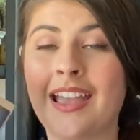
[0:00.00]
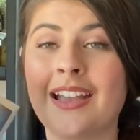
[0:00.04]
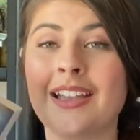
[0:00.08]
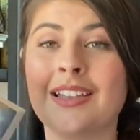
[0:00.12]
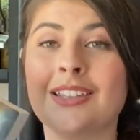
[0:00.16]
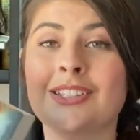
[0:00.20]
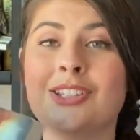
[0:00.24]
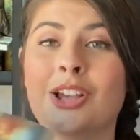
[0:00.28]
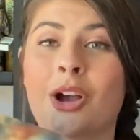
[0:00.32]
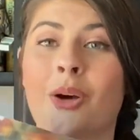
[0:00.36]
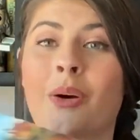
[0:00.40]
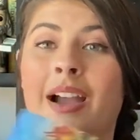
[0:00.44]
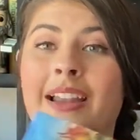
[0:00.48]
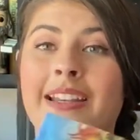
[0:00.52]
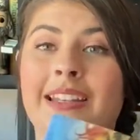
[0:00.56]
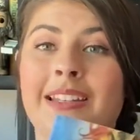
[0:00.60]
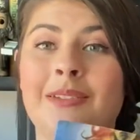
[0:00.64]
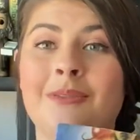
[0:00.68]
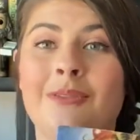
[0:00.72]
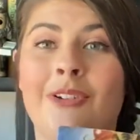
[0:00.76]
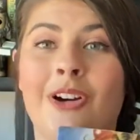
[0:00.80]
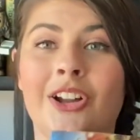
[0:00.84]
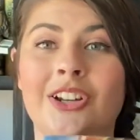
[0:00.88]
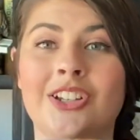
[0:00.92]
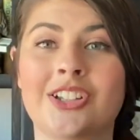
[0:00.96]
So I didn't
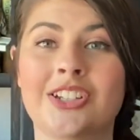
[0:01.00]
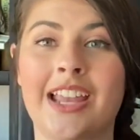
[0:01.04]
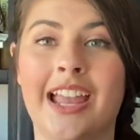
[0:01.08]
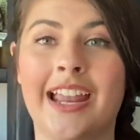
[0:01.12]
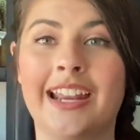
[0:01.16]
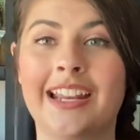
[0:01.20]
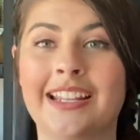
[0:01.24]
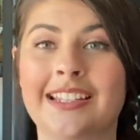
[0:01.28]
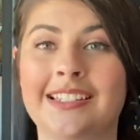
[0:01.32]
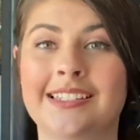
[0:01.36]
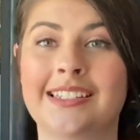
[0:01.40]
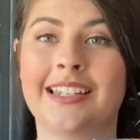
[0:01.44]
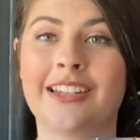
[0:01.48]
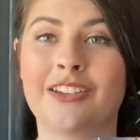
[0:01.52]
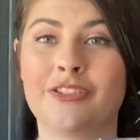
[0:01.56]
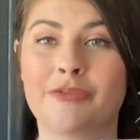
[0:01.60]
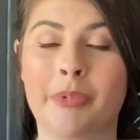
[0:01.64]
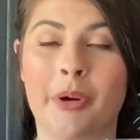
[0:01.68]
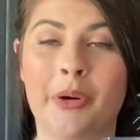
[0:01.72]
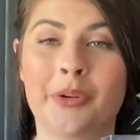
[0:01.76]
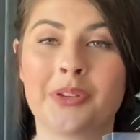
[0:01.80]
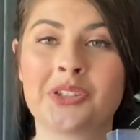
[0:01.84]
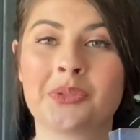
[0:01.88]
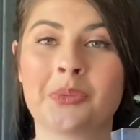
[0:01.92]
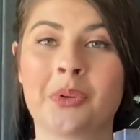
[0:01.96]
watch any City of
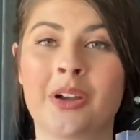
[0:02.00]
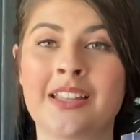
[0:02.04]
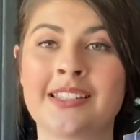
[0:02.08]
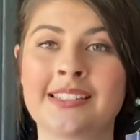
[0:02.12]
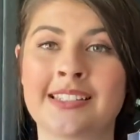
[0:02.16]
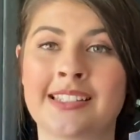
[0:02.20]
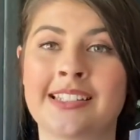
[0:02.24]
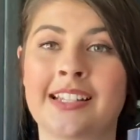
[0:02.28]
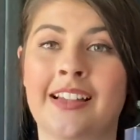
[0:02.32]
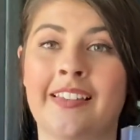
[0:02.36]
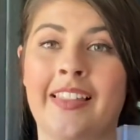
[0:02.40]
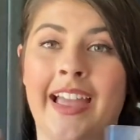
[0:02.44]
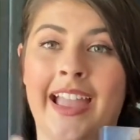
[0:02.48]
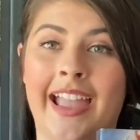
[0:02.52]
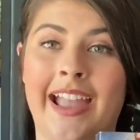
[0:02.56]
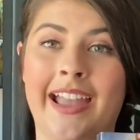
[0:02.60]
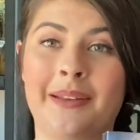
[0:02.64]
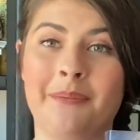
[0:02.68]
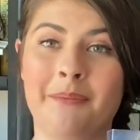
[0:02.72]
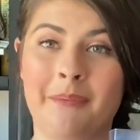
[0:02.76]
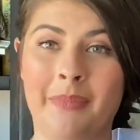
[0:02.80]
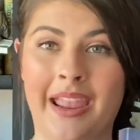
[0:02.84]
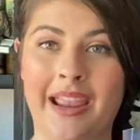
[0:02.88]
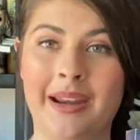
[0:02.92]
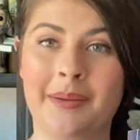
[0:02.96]
Bones ones until I
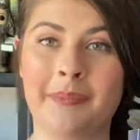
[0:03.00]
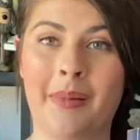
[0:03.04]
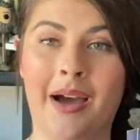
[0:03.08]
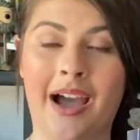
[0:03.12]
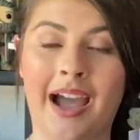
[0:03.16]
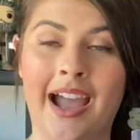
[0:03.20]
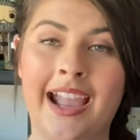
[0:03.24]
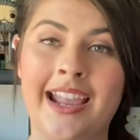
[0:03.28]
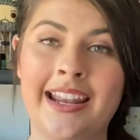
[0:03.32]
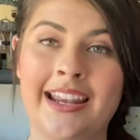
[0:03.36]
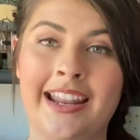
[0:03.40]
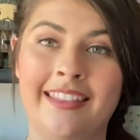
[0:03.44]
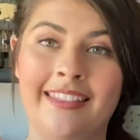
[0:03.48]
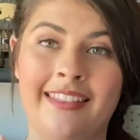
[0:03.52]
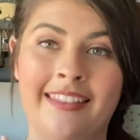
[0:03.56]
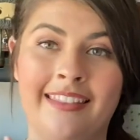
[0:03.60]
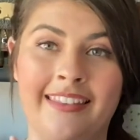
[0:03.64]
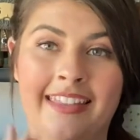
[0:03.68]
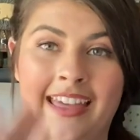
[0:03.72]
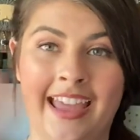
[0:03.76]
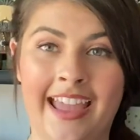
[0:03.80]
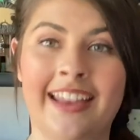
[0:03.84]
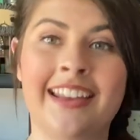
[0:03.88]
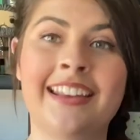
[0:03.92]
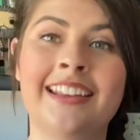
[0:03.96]
had made mine, and
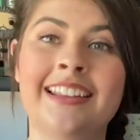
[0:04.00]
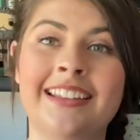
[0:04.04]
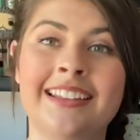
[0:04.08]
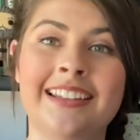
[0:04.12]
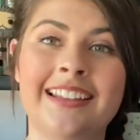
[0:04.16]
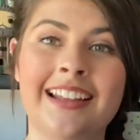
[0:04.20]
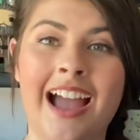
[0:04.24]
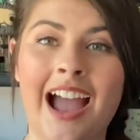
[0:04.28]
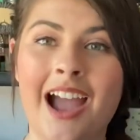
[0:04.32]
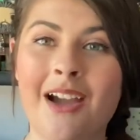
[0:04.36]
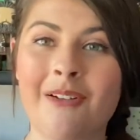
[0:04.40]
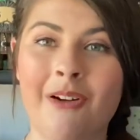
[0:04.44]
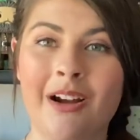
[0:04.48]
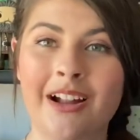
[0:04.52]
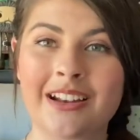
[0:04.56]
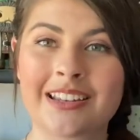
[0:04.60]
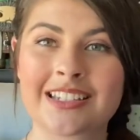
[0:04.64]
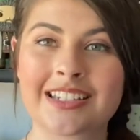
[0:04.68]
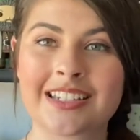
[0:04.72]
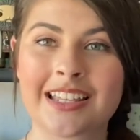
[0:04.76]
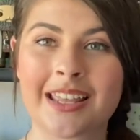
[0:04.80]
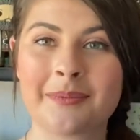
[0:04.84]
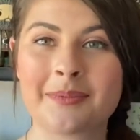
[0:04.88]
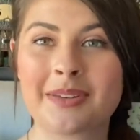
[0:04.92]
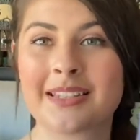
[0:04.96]
then I watched
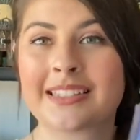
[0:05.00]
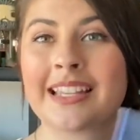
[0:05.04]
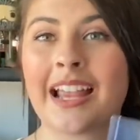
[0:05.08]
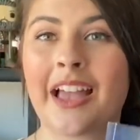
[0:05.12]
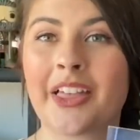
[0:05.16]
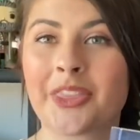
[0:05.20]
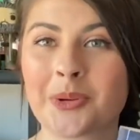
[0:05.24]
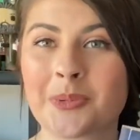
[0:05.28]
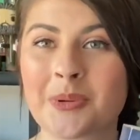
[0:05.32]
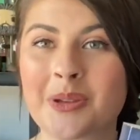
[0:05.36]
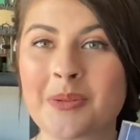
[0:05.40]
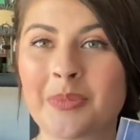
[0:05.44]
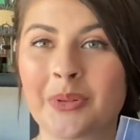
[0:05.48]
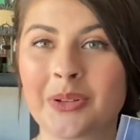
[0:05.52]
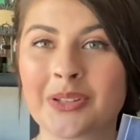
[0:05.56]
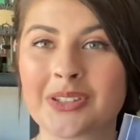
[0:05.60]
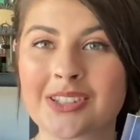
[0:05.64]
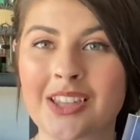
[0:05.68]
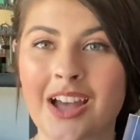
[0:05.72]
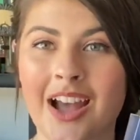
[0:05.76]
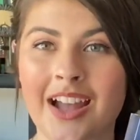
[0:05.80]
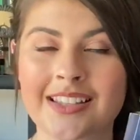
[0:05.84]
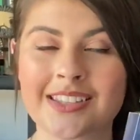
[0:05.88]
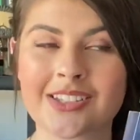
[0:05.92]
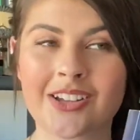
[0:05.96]
them to see other people's
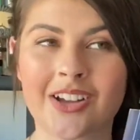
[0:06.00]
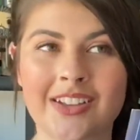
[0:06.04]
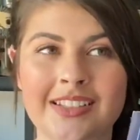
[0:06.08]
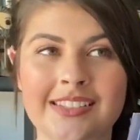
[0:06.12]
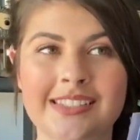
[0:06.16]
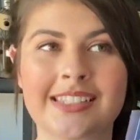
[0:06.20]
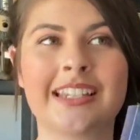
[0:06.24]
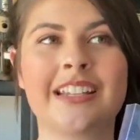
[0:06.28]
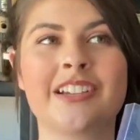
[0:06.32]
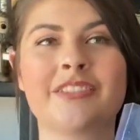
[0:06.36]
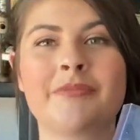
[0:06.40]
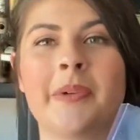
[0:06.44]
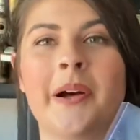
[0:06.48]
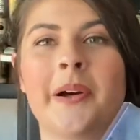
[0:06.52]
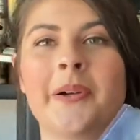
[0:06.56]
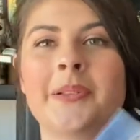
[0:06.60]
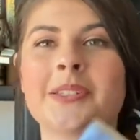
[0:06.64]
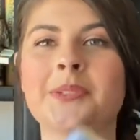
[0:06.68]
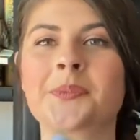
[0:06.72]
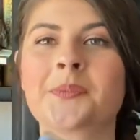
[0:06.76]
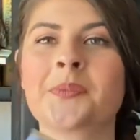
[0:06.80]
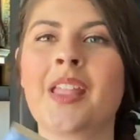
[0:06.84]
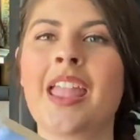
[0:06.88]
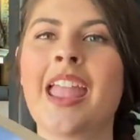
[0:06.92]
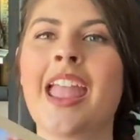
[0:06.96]
thoughts on City of Bones,
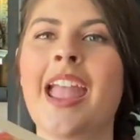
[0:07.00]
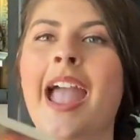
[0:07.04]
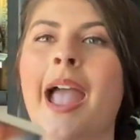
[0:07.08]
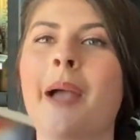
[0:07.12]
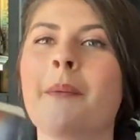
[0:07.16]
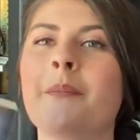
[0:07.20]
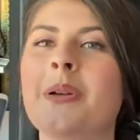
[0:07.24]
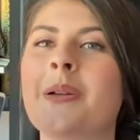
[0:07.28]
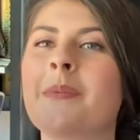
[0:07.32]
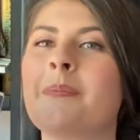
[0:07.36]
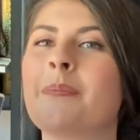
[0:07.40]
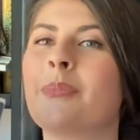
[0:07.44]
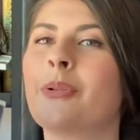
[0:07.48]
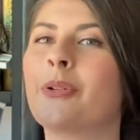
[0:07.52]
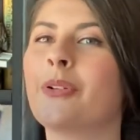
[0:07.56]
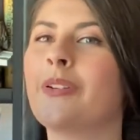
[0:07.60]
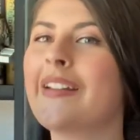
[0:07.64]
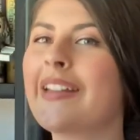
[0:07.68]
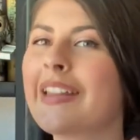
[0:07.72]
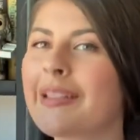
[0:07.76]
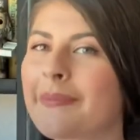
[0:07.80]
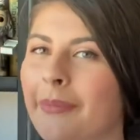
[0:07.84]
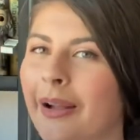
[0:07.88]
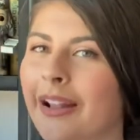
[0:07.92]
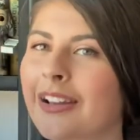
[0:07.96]
and we
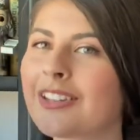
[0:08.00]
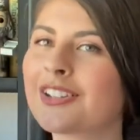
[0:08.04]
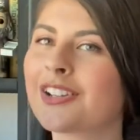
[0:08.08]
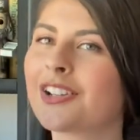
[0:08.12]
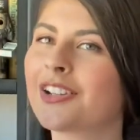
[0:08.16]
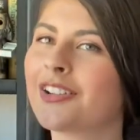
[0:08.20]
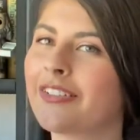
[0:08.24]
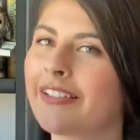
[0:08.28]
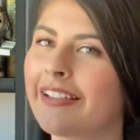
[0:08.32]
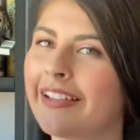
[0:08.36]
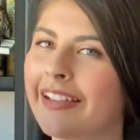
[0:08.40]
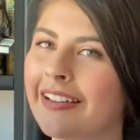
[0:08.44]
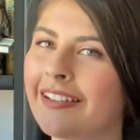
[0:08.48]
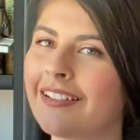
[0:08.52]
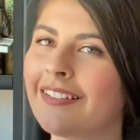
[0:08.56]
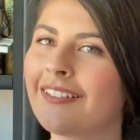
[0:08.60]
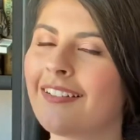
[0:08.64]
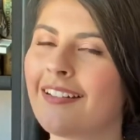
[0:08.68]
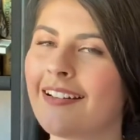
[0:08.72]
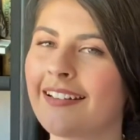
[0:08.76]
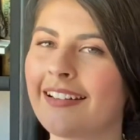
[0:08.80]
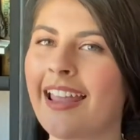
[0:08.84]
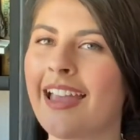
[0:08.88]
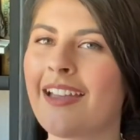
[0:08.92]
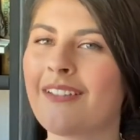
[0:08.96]
pretty much agreed
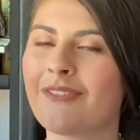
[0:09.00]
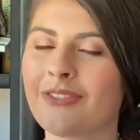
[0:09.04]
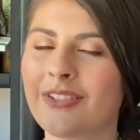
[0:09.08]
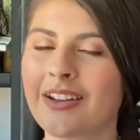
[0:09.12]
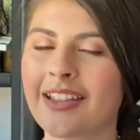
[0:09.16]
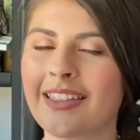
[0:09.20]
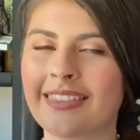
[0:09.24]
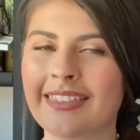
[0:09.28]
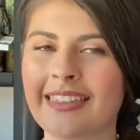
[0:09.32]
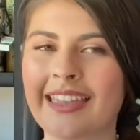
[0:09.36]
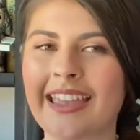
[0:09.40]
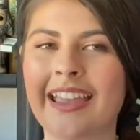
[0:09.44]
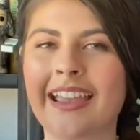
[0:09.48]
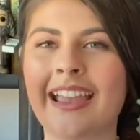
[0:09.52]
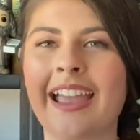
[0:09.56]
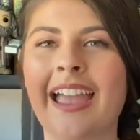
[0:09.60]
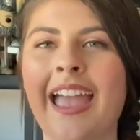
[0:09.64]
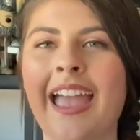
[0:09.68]
on everything,